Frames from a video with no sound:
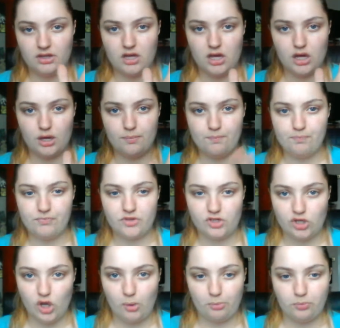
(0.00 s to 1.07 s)
um,
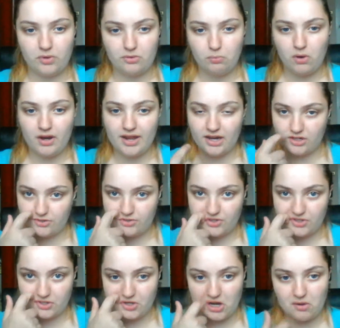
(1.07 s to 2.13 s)
shops with one
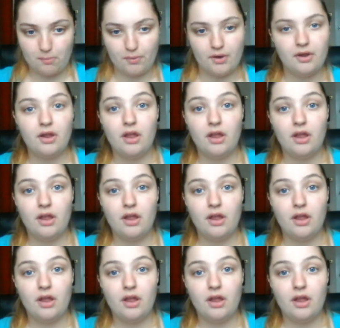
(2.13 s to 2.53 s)
extra shop